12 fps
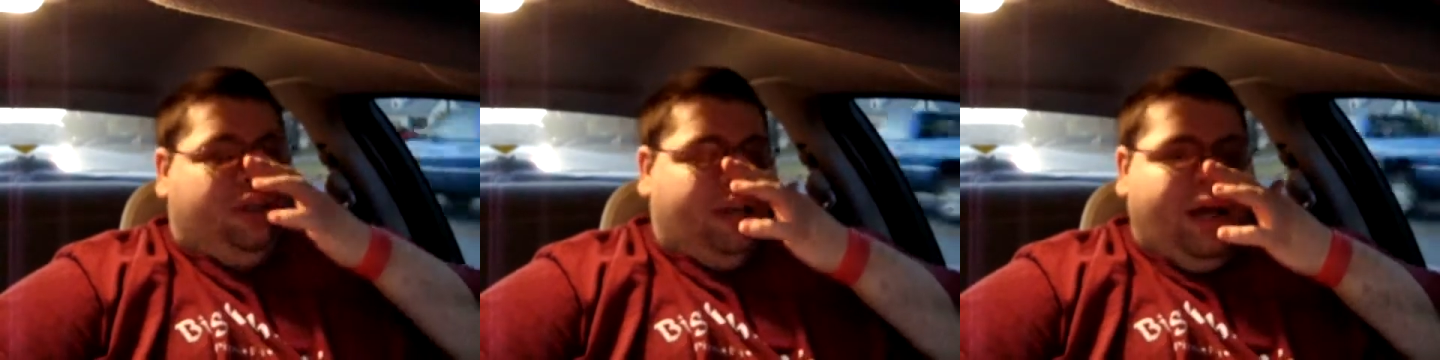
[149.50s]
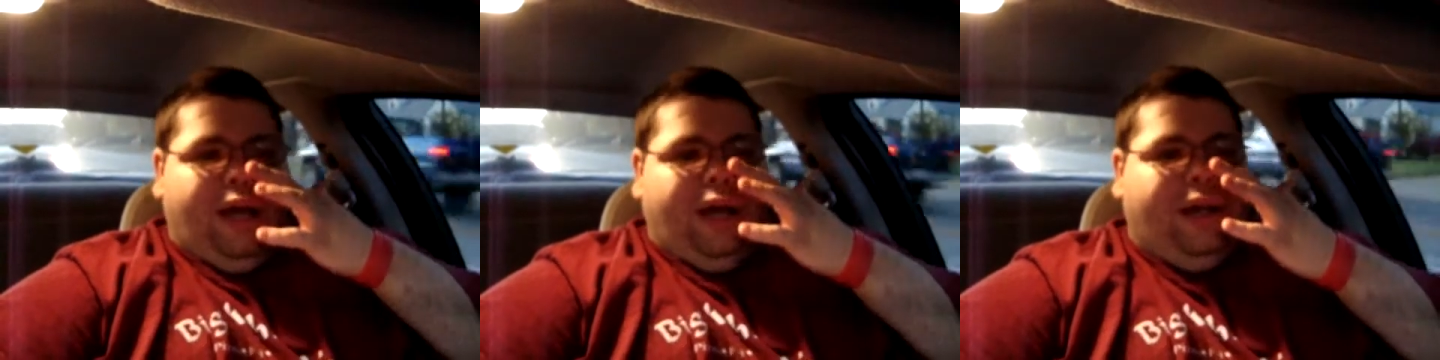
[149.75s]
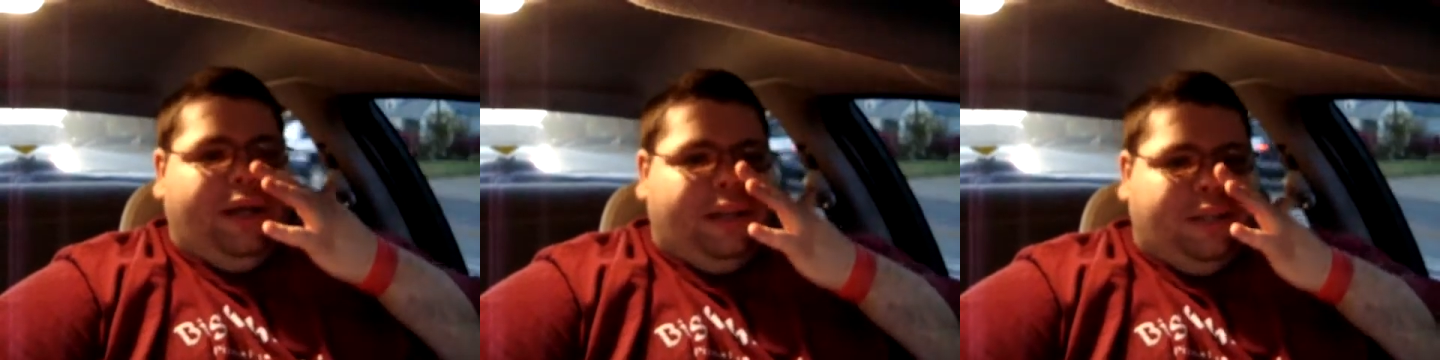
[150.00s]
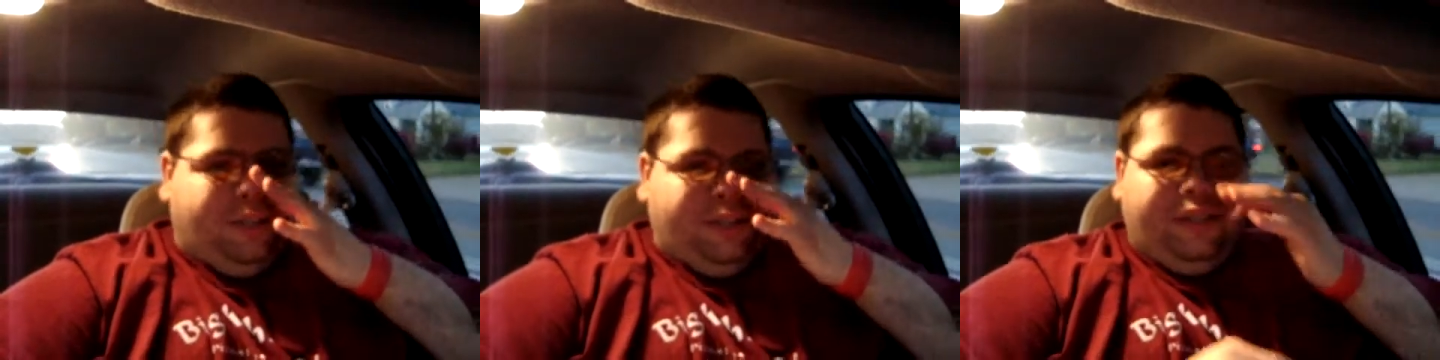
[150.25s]

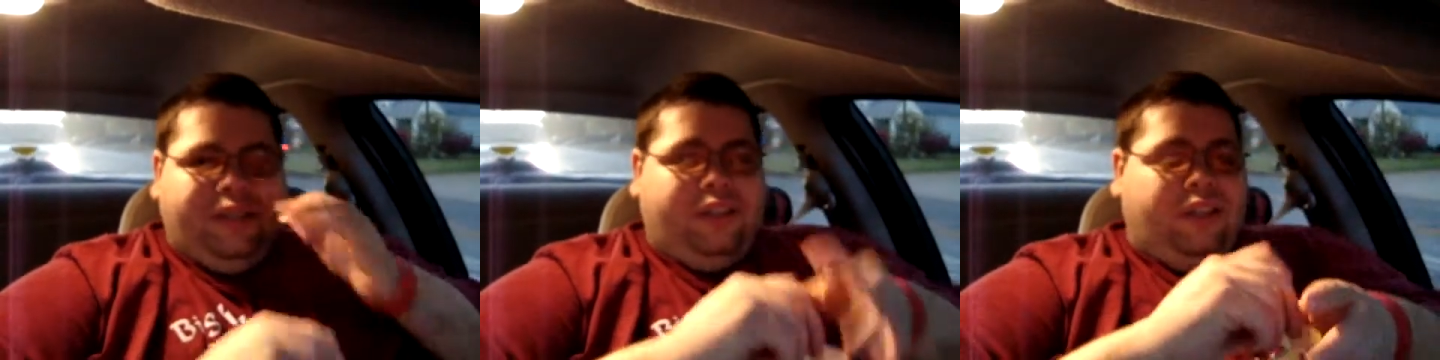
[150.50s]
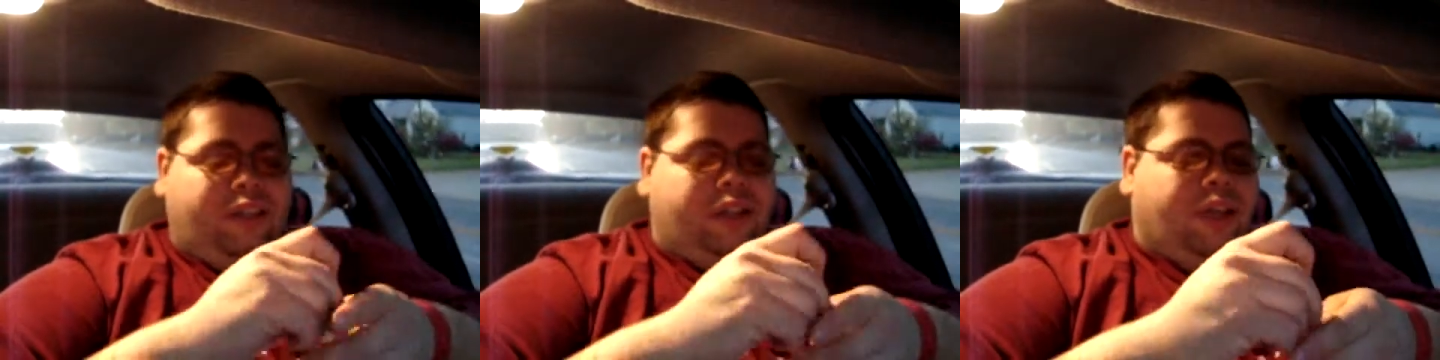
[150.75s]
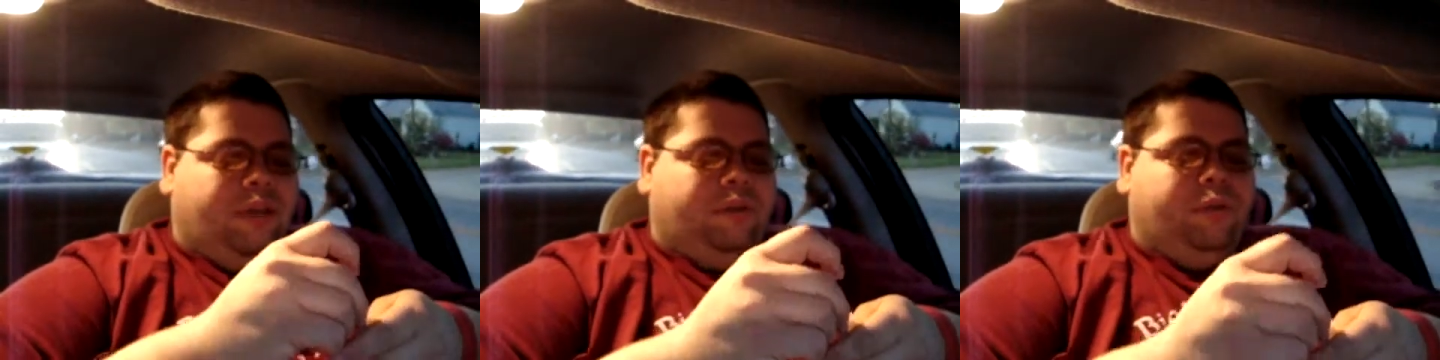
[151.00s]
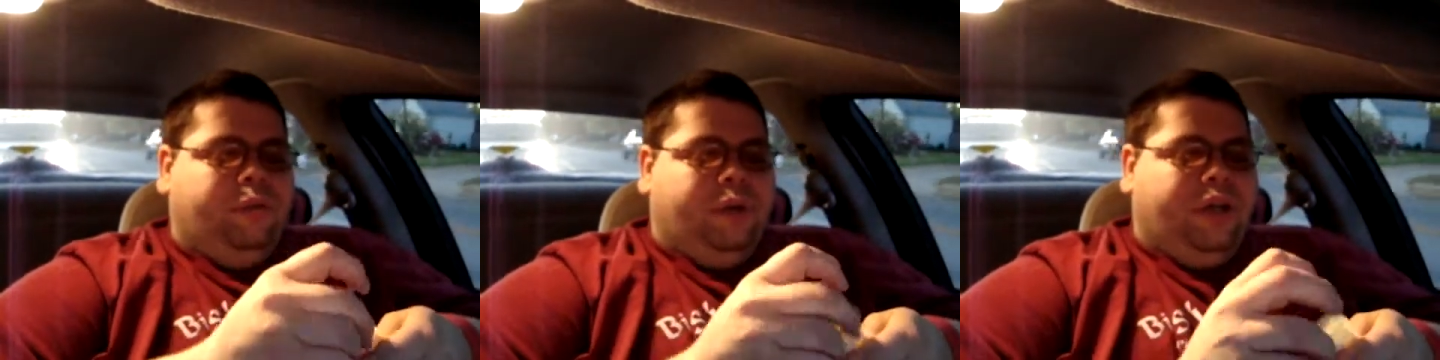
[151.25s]
Night, I
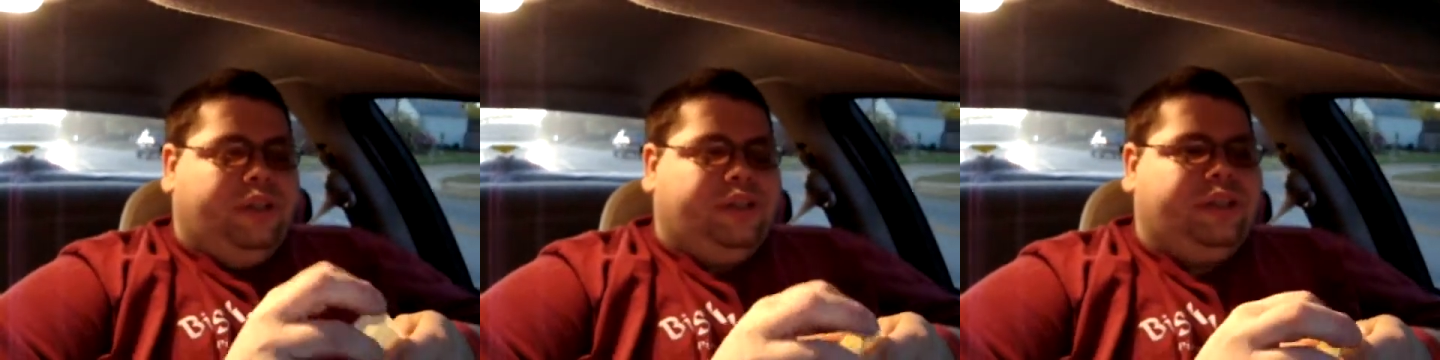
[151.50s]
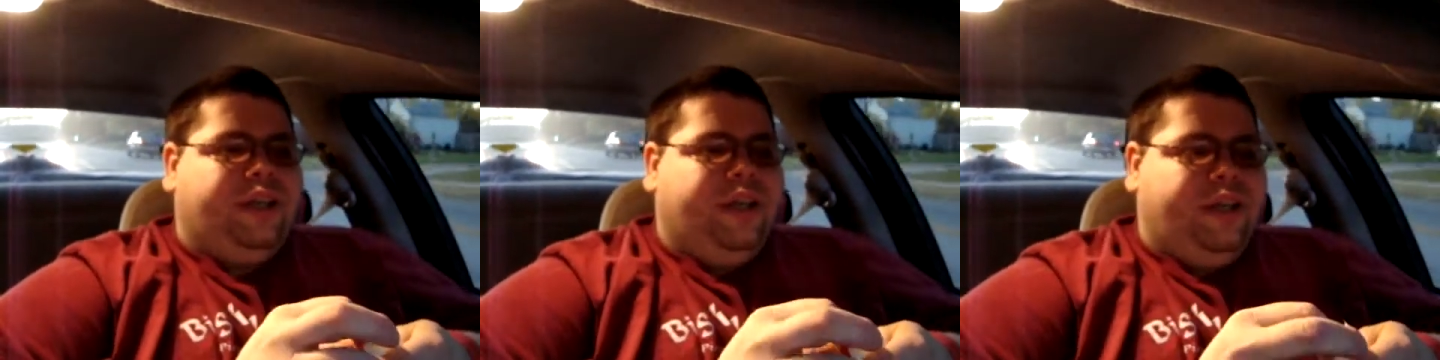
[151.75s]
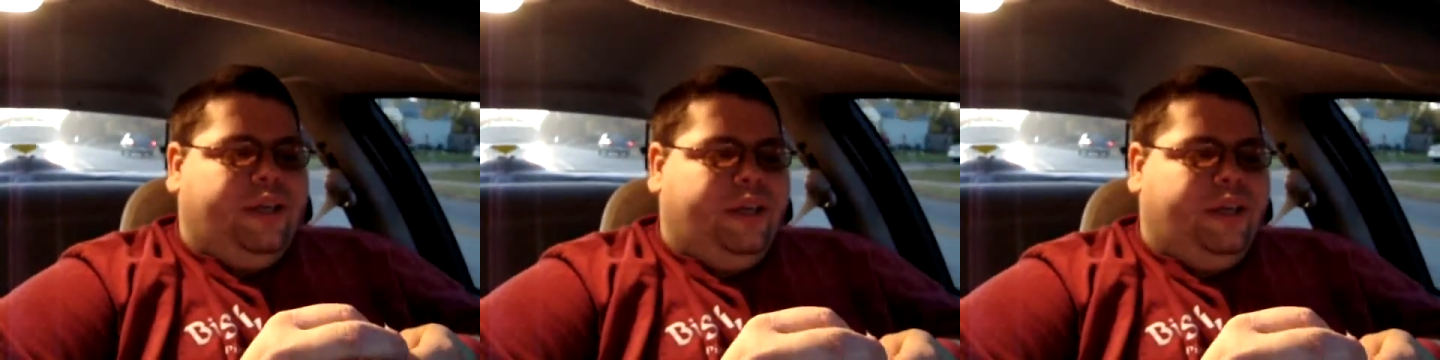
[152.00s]
knew what to say.